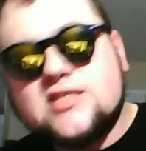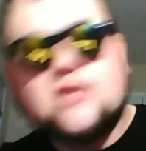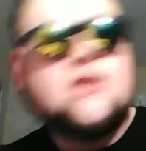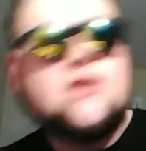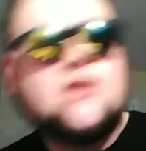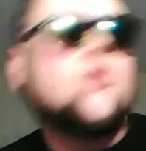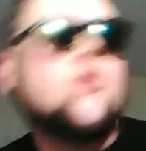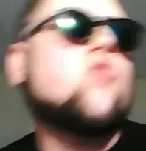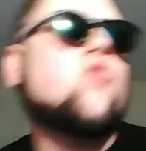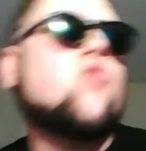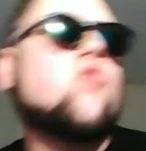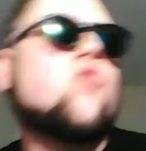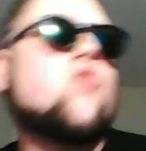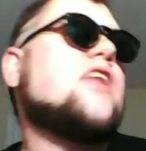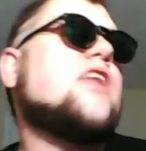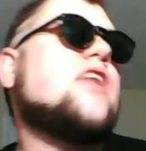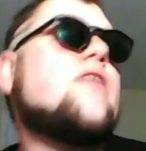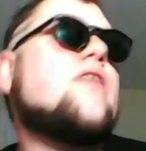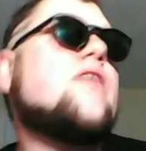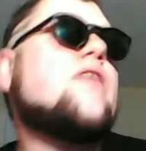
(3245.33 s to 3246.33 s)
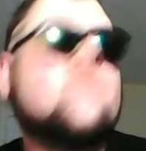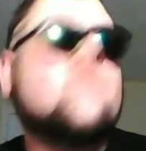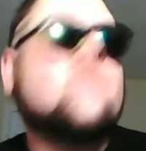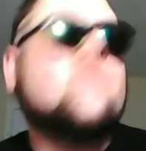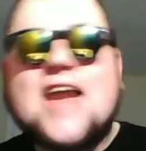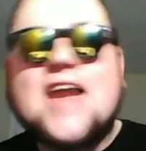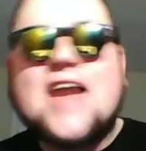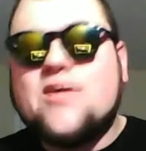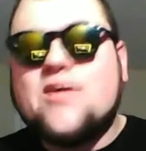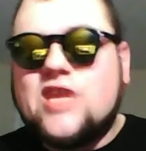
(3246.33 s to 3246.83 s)
or running away from daddy
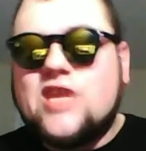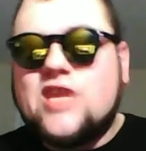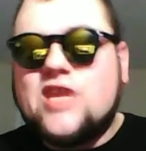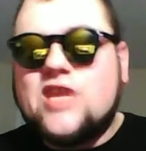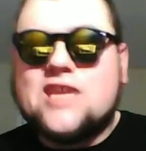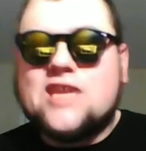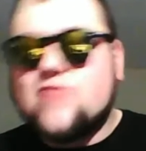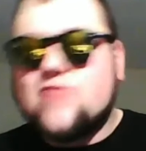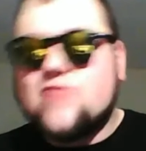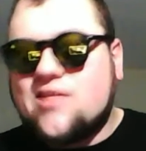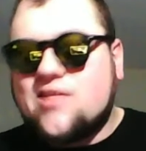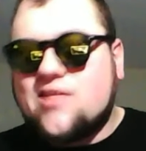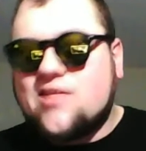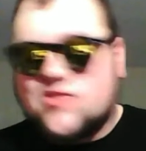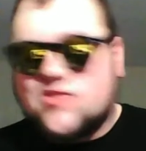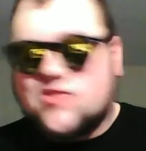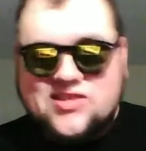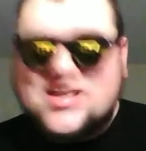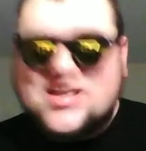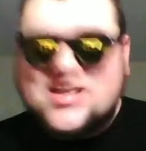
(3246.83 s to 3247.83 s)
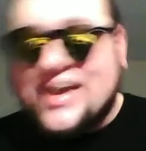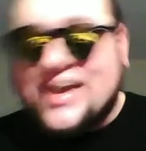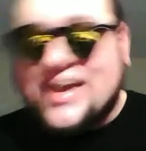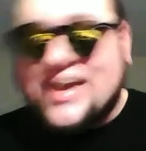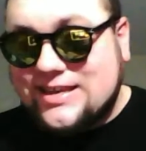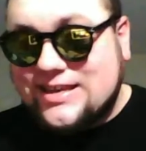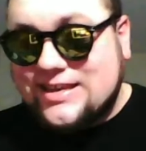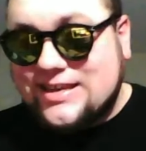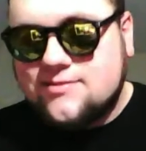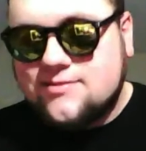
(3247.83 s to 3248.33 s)
when he comes at us with a stick.
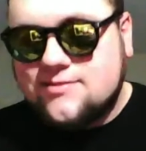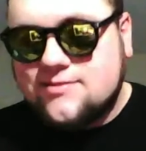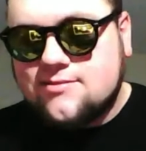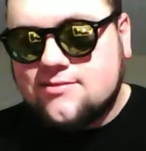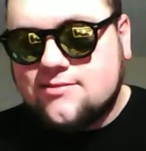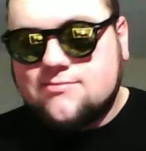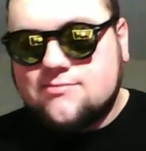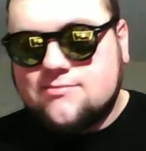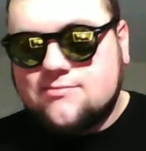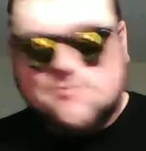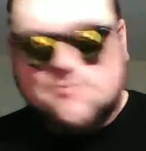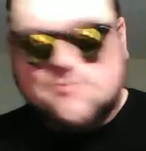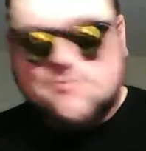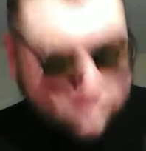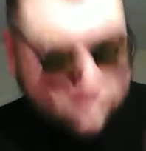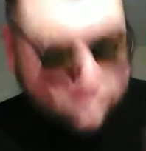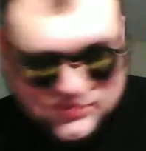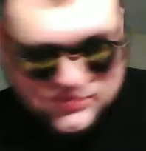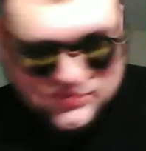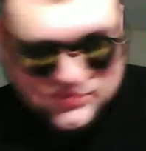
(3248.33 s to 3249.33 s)
That's